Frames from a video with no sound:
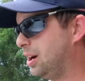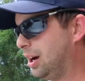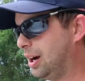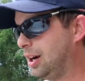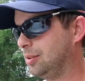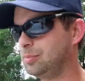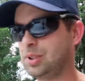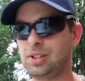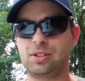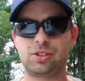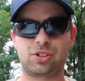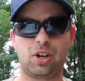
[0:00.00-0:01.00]

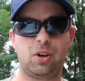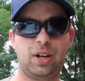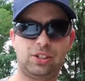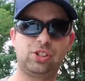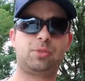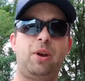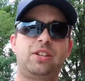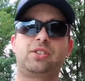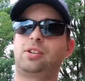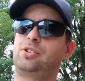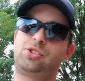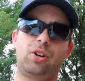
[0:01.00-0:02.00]
And just
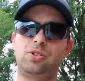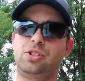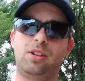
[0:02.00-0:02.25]
basically showed